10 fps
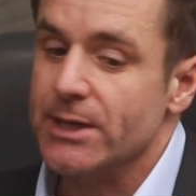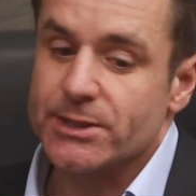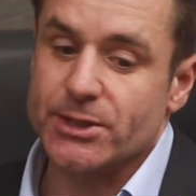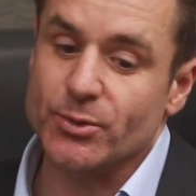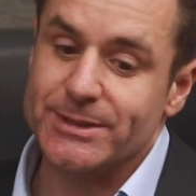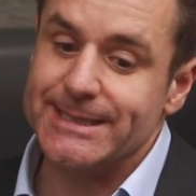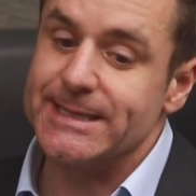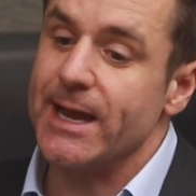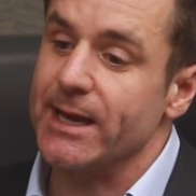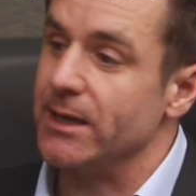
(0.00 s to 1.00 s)
So
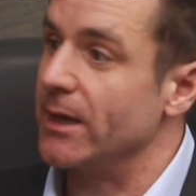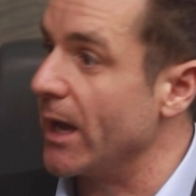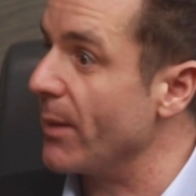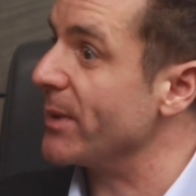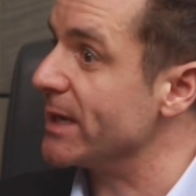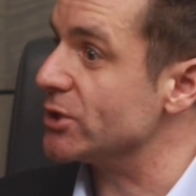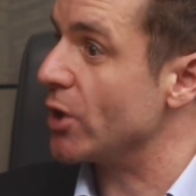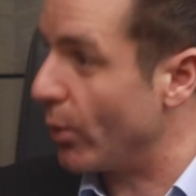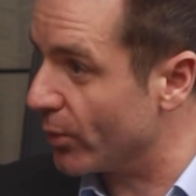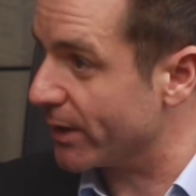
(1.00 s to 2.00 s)
today, Beech
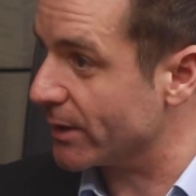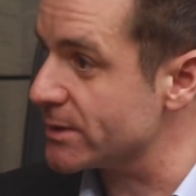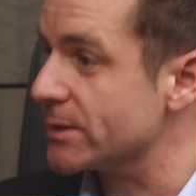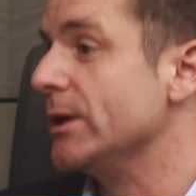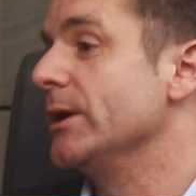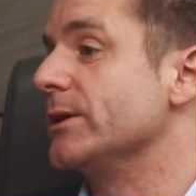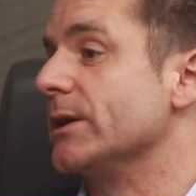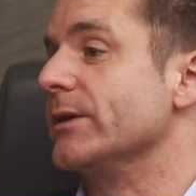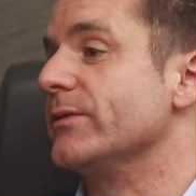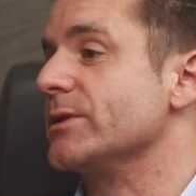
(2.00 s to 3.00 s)
Holdings
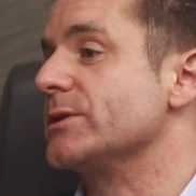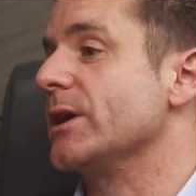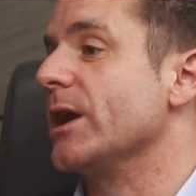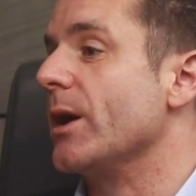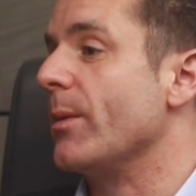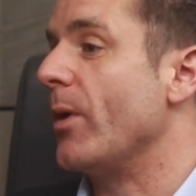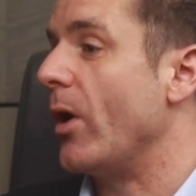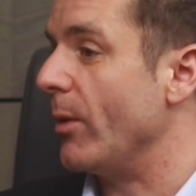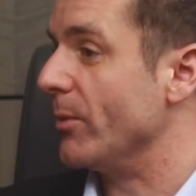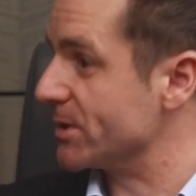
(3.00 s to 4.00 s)
delivers
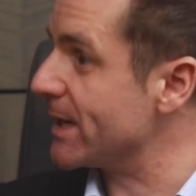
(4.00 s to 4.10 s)
apartments,